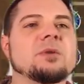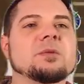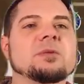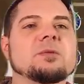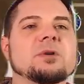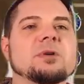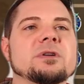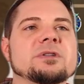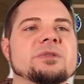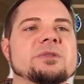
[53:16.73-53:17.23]

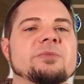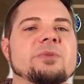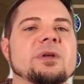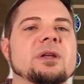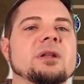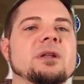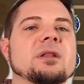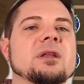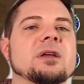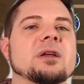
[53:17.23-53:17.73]
want to
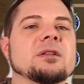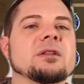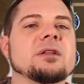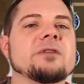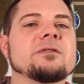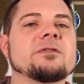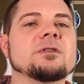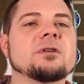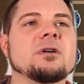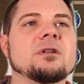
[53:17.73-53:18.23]
spend like
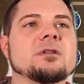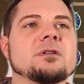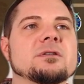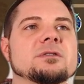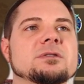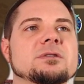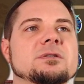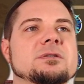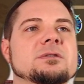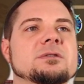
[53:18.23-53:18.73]
$11